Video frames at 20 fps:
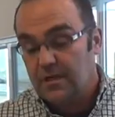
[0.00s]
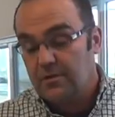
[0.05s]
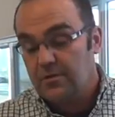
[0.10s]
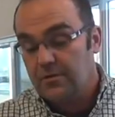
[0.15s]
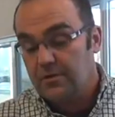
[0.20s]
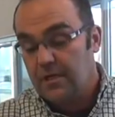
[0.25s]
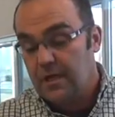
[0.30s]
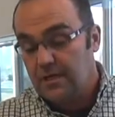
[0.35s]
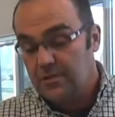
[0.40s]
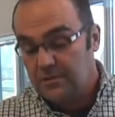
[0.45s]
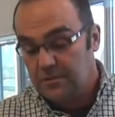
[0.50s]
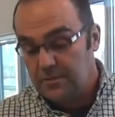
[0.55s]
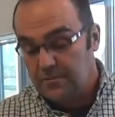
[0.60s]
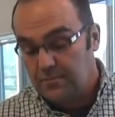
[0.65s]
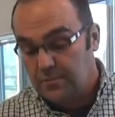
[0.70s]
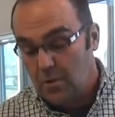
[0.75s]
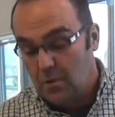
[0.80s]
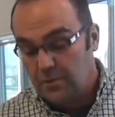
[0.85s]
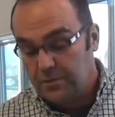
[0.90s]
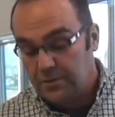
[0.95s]
it, you can actually
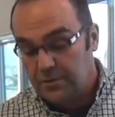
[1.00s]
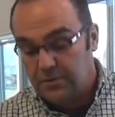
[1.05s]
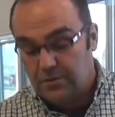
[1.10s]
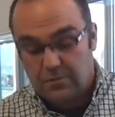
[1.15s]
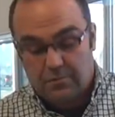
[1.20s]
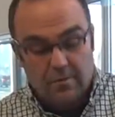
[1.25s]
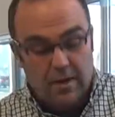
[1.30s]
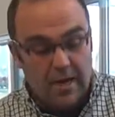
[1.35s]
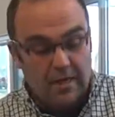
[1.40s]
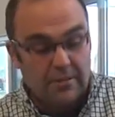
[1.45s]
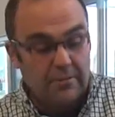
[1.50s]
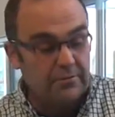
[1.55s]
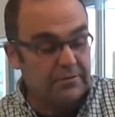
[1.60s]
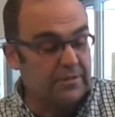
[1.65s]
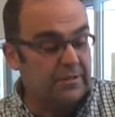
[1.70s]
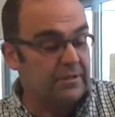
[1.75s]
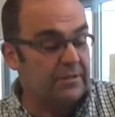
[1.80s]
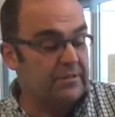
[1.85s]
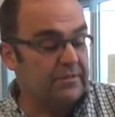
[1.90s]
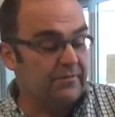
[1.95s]
bolt it to the rack
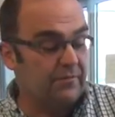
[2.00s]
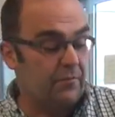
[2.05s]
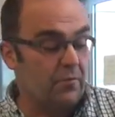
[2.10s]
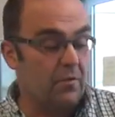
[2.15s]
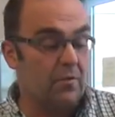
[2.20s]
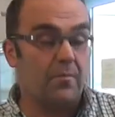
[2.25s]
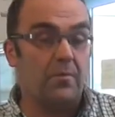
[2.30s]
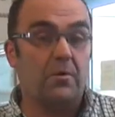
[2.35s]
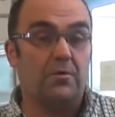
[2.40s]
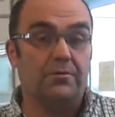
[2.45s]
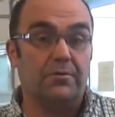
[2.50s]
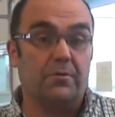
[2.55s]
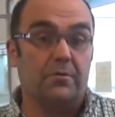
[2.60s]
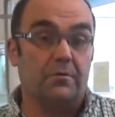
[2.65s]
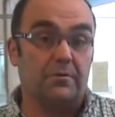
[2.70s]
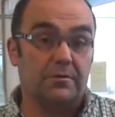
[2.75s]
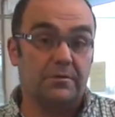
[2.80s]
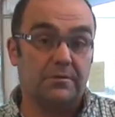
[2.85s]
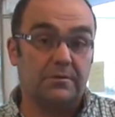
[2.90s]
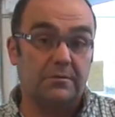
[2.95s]
using these four bolt
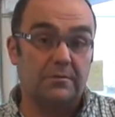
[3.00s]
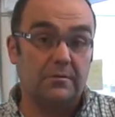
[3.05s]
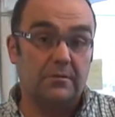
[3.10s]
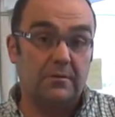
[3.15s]
holes.